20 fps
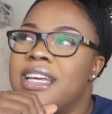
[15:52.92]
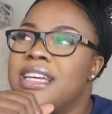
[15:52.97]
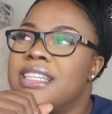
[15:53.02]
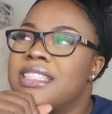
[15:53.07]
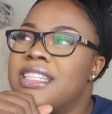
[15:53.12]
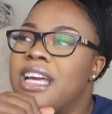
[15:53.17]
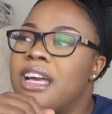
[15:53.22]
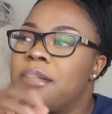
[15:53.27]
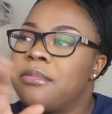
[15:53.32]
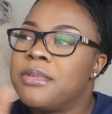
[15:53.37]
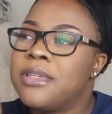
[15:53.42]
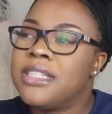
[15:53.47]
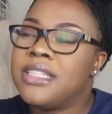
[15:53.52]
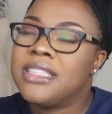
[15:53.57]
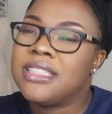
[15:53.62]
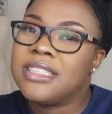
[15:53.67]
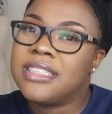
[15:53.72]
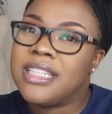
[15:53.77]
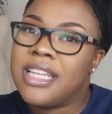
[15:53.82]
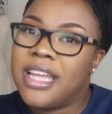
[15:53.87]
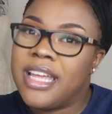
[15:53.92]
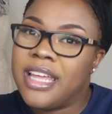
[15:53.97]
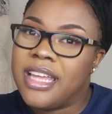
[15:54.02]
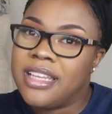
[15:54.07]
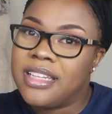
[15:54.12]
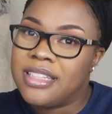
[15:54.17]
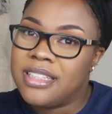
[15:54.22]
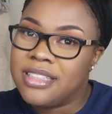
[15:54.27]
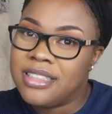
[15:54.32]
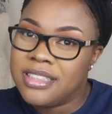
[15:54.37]
that's happened is
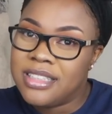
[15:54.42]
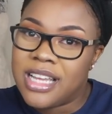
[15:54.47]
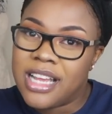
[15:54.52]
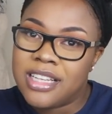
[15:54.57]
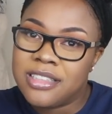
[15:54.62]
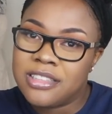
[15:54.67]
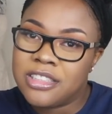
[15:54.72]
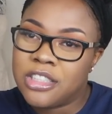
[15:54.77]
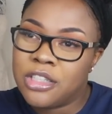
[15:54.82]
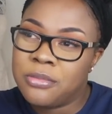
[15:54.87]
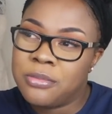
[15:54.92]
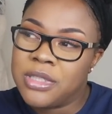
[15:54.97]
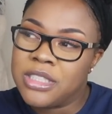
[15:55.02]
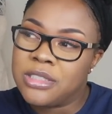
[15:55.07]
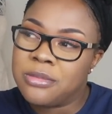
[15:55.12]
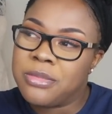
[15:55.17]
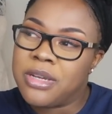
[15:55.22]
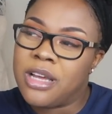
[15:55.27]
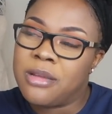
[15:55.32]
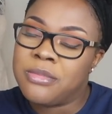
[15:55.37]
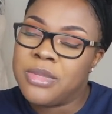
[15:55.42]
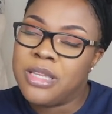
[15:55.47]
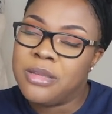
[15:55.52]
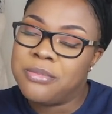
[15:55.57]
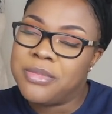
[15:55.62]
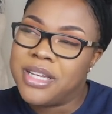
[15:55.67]
that, not so much about me,